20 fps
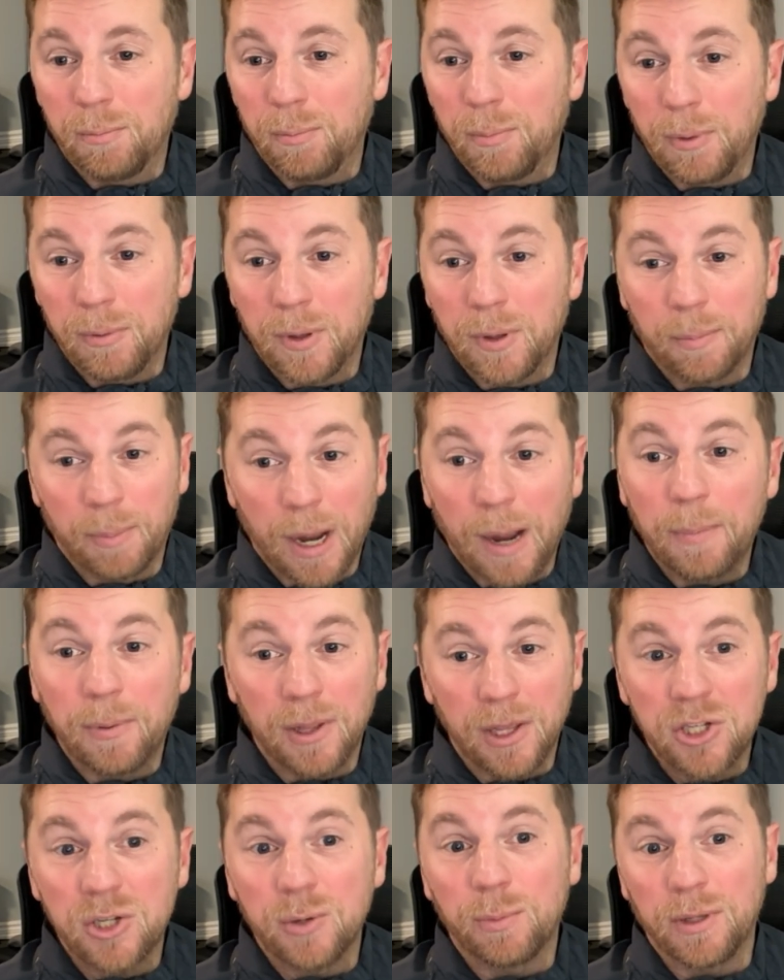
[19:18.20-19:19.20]
the
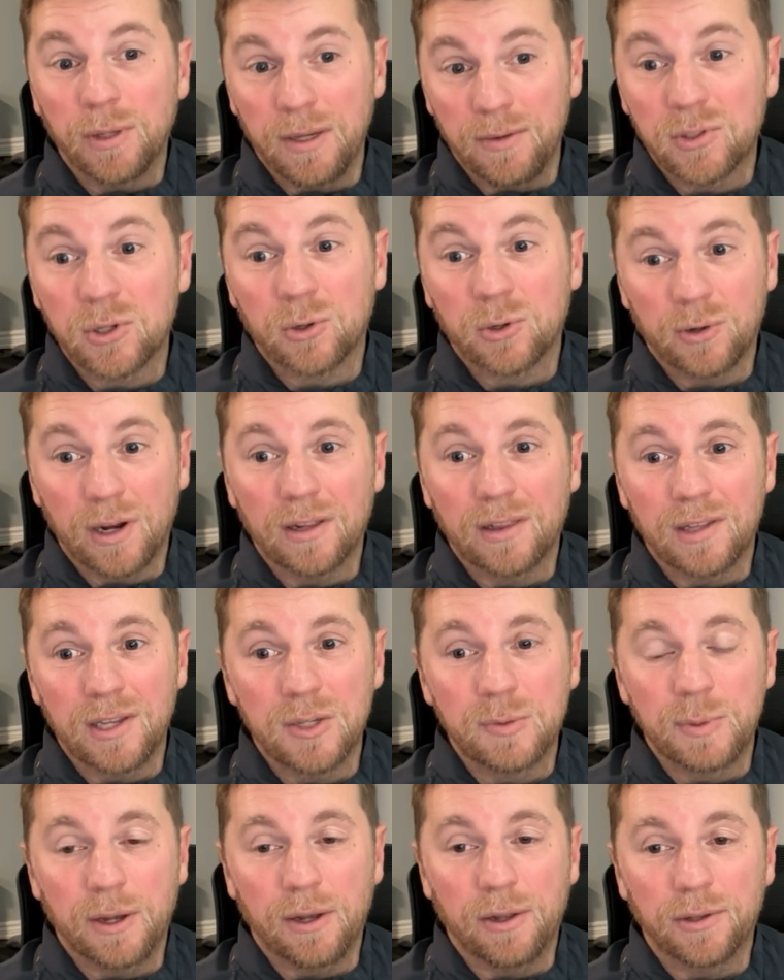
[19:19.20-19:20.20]
population believes they're correctly
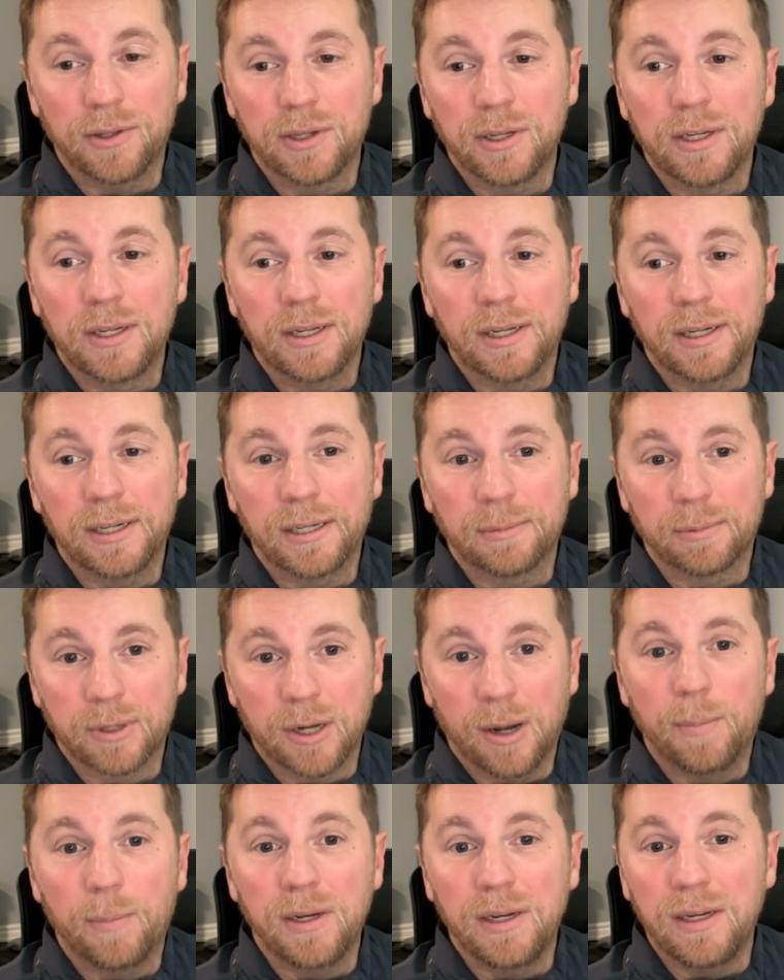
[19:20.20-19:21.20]
spelled,
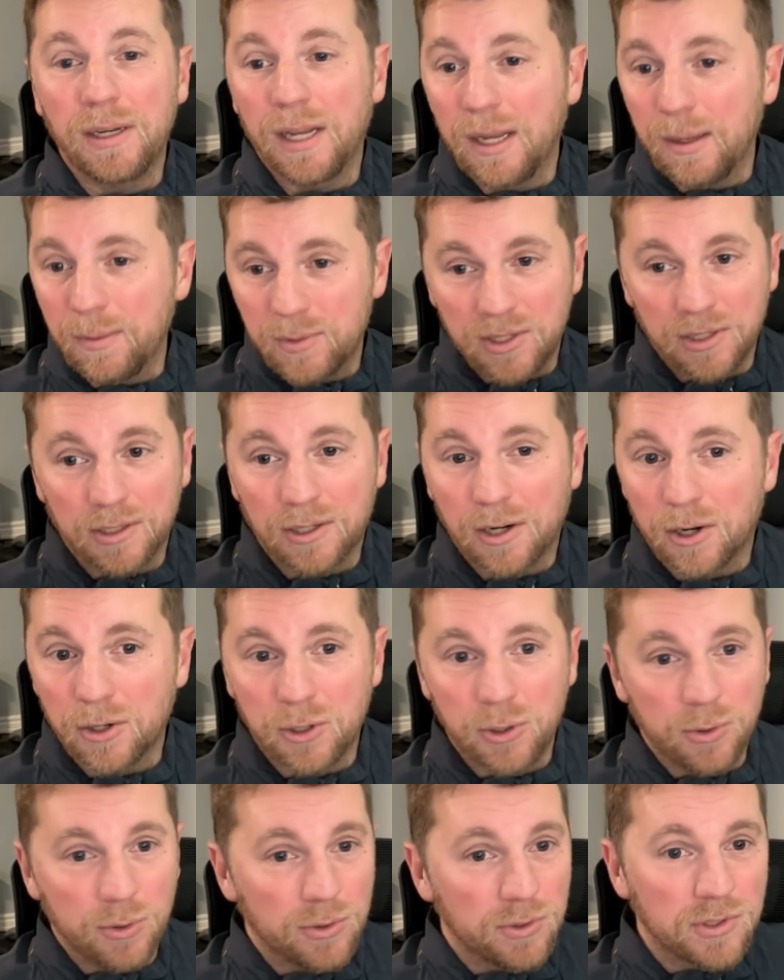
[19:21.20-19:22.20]
company names and
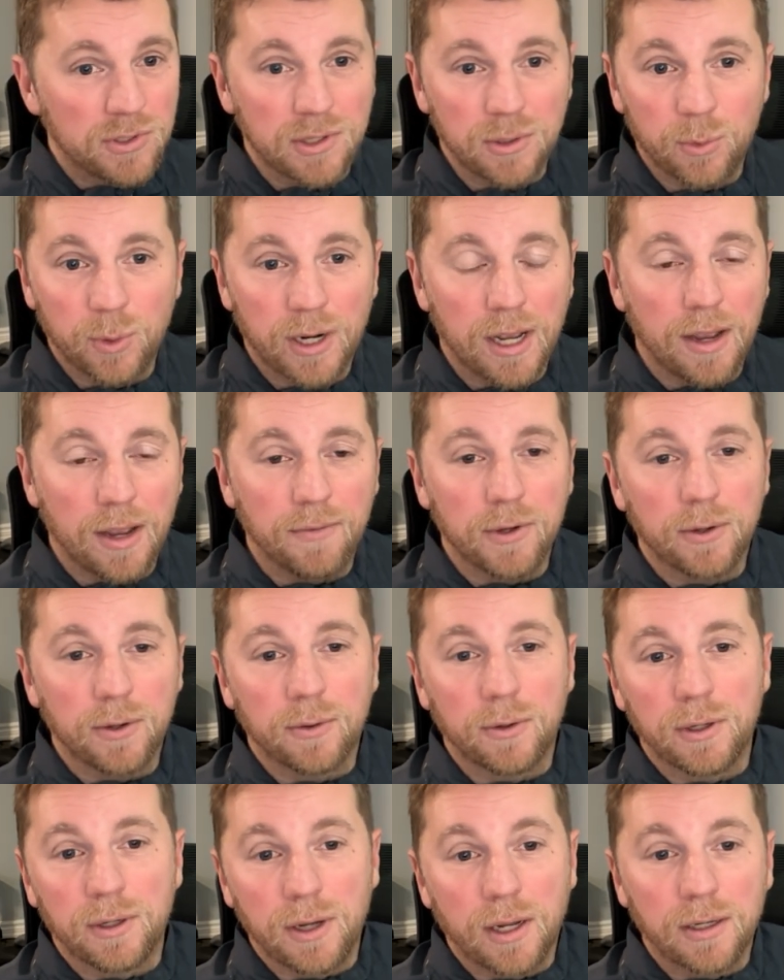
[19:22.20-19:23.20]
cartoons and what have you,
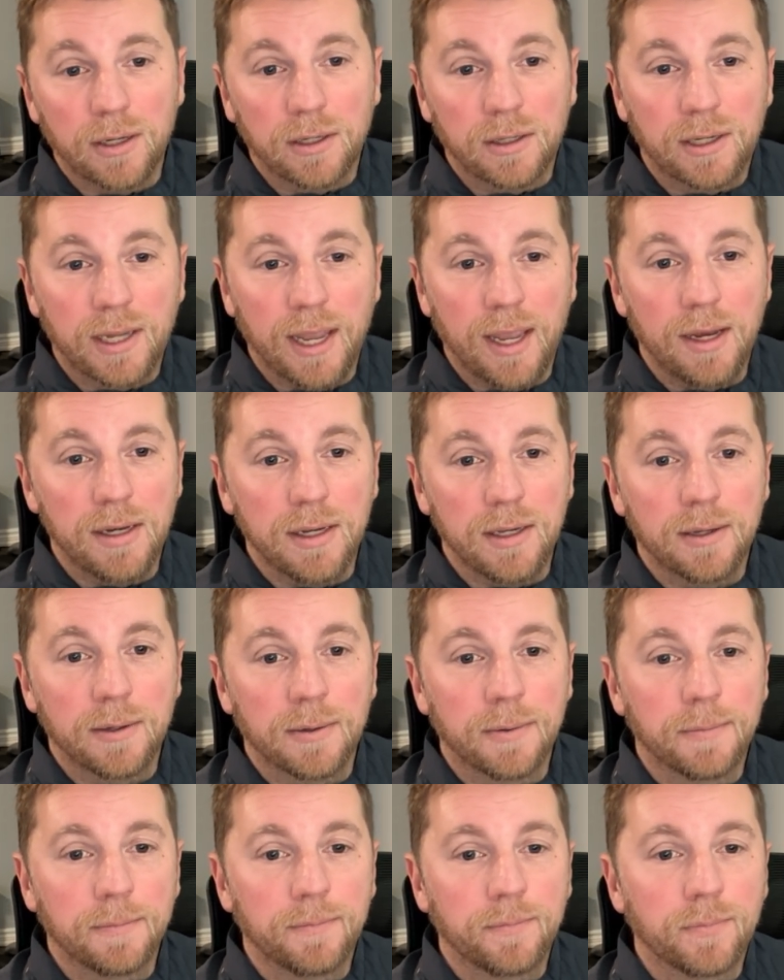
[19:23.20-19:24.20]
and candy.
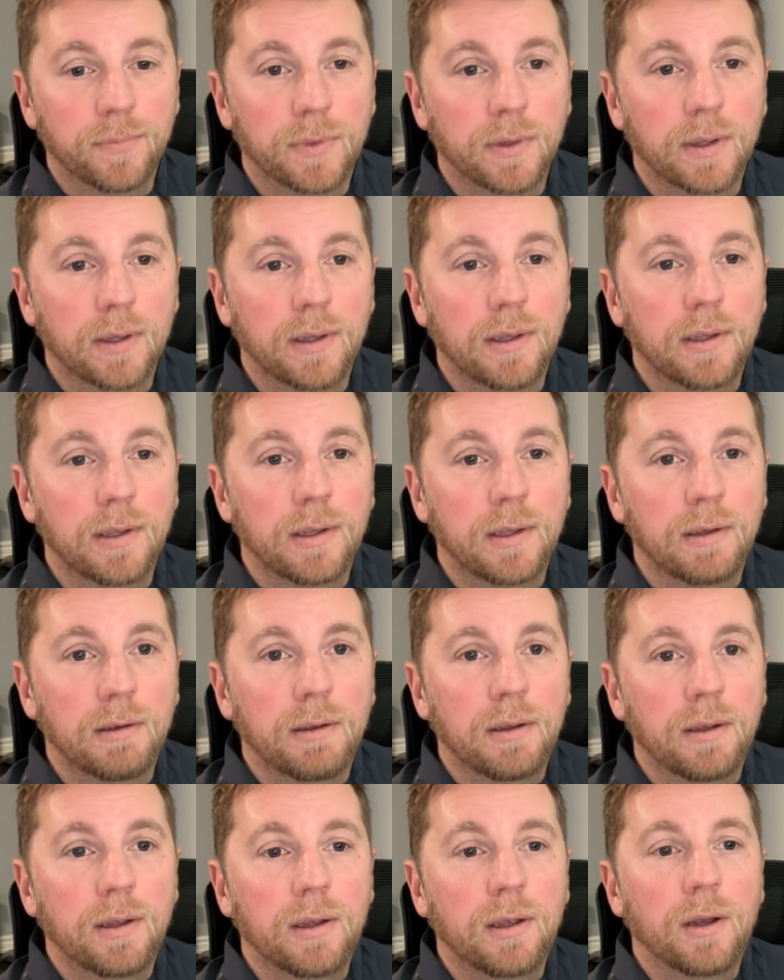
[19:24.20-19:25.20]

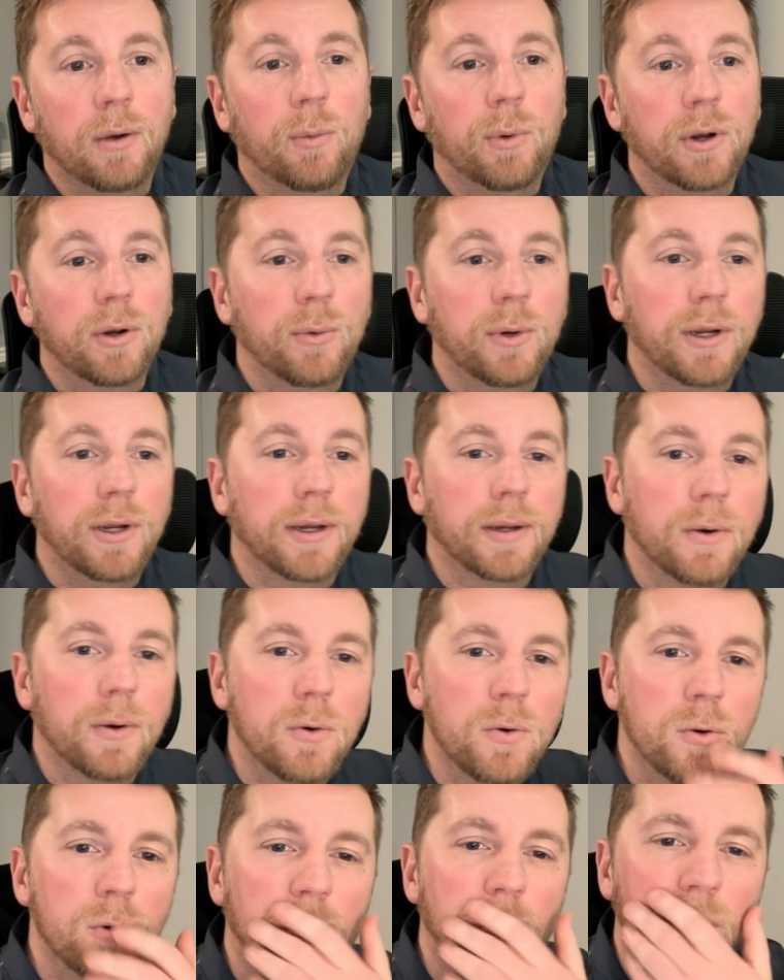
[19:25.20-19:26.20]
1 away.
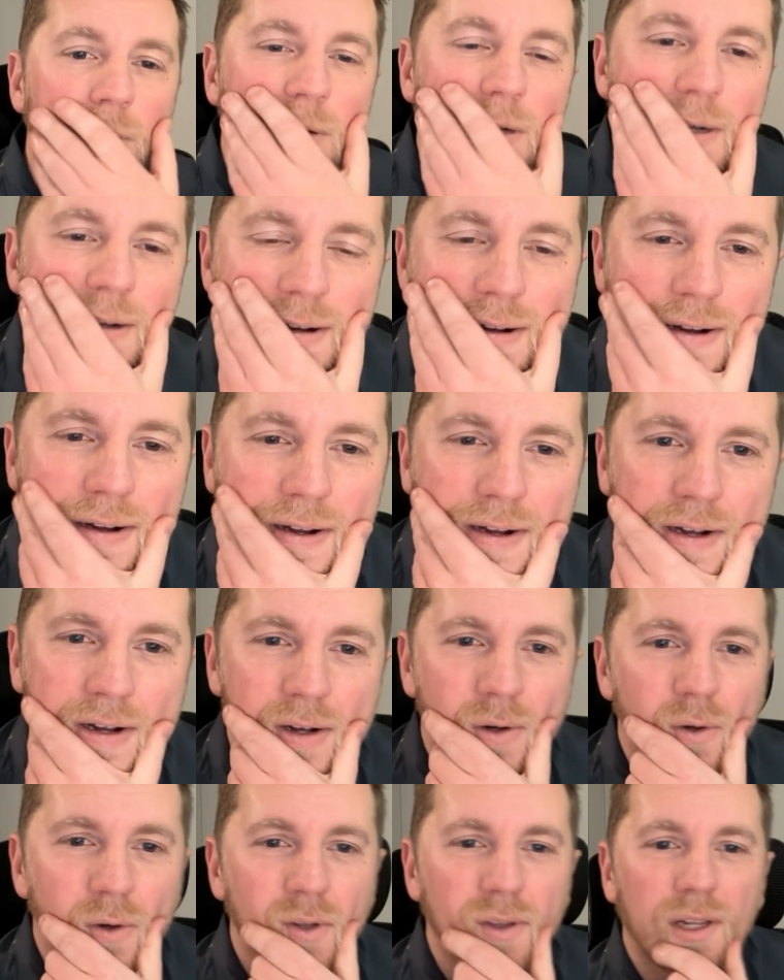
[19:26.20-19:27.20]
Ooh,
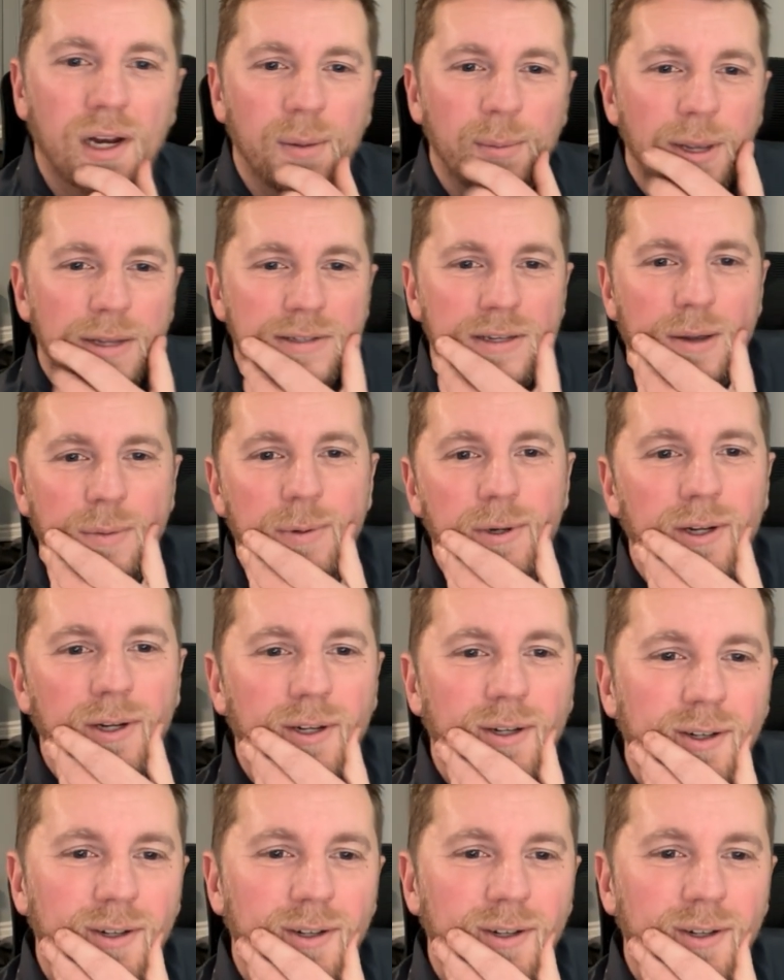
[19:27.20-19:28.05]
what did I mess up here?